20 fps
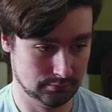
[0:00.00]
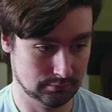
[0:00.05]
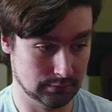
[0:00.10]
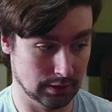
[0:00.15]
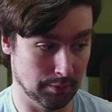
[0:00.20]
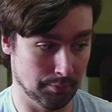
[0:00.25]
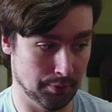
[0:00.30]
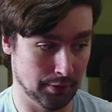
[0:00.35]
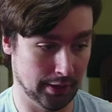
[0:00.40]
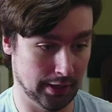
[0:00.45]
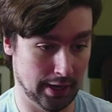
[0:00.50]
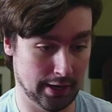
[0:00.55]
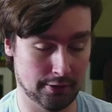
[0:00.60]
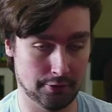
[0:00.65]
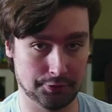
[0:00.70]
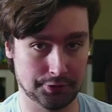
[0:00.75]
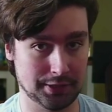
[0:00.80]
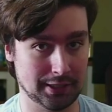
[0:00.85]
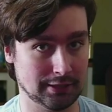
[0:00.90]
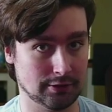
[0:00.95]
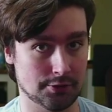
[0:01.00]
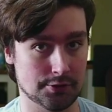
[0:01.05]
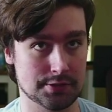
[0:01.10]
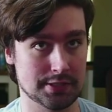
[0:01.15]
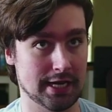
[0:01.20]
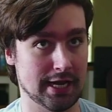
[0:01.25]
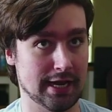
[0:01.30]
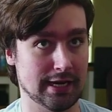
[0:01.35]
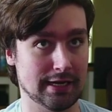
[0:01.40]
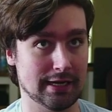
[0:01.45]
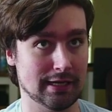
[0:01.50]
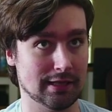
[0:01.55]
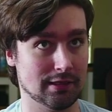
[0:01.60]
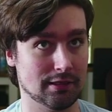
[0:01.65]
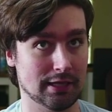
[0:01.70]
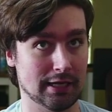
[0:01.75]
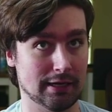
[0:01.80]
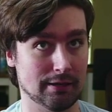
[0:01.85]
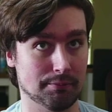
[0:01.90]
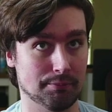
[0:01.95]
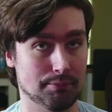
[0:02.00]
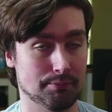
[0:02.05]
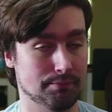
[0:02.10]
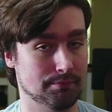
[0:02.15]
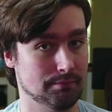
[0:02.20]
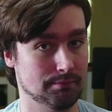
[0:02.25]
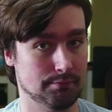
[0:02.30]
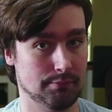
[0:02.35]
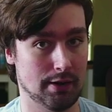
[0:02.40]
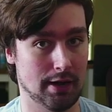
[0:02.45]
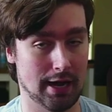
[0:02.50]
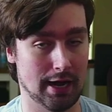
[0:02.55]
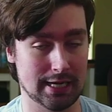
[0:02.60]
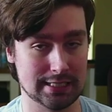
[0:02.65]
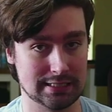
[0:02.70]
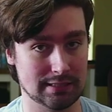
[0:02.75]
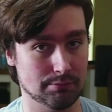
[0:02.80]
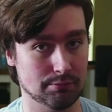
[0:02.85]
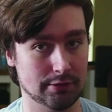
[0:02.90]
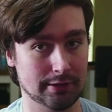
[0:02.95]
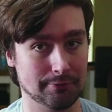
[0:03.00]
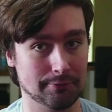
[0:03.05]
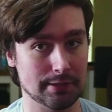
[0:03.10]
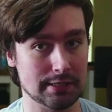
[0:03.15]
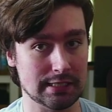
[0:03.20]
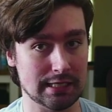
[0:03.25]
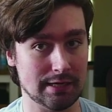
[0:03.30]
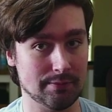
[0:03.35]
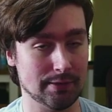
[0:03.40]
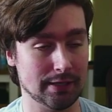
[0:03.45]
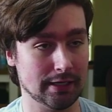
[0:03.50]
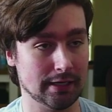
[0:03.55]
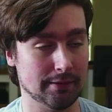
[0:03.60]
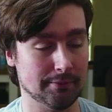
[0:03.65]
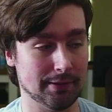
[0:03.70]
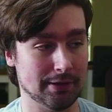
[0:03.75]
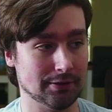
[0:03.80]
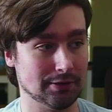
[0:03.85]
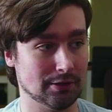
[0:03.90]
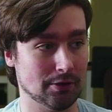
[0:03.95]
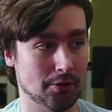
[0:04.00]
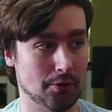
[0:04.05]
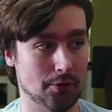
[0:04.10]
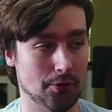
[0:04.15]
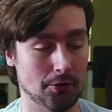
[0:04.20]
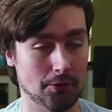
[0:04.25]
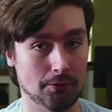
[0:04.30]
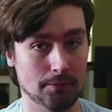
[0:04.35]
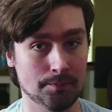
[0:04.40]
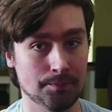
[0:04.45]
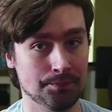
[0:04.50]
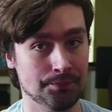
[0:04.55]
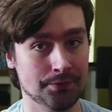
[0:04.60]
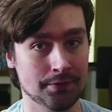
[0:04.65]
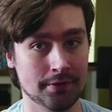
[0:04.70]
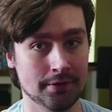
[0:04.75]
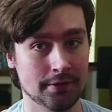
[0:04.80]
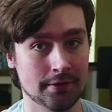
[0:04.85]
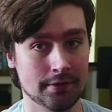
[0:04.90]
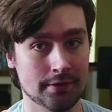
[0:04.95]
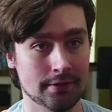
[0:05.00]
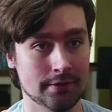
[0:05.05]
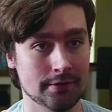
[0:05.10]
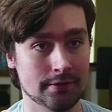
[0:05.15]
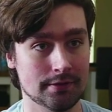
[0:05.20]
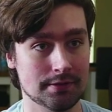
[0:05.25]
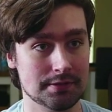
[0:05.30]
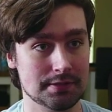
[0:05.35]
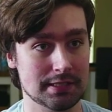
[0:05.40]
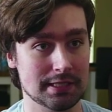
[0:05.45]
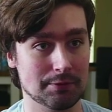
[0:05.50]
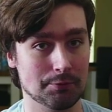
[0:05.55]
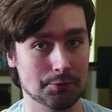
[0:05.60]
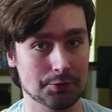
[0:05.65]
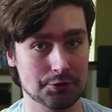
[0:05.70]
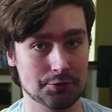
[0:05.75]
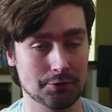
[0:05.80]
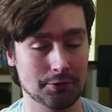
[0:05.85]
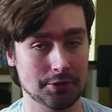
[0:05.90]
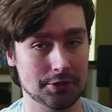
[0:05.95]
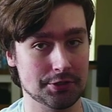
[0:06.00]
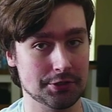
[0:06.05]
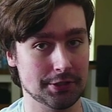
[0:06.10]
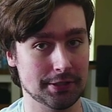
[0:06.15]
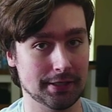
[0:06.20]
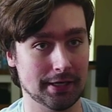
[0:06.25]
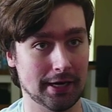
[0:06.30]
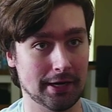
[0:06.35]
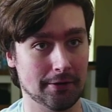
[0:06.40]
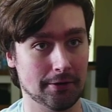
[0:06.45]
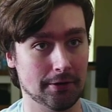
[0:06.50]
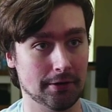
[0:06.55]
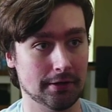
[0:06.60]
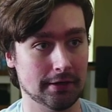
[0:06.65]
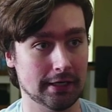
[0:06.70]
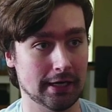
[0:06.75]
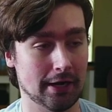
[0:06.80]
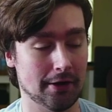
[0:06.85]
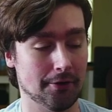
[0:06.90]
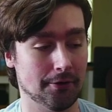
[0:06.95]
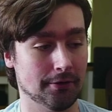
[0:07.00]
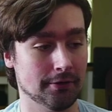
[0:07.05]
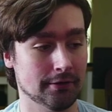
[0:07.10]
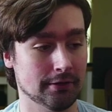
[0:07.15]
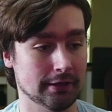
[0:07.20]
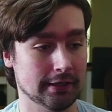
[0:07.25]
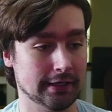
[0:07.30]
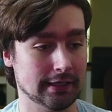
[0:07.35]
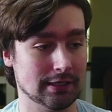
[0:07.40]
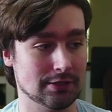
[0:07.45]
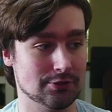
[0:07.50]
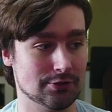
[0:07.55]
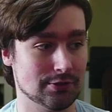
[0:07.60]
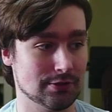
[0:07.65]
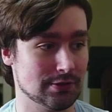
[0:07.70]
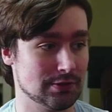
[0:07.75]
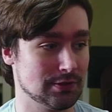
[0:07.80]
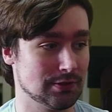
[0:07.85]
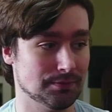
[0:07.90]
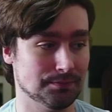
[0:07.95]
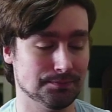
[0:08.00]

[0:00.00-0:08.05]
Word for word: But I don't think there's anything possibly redeeming about the whole sequel trilogy era now. Like it's just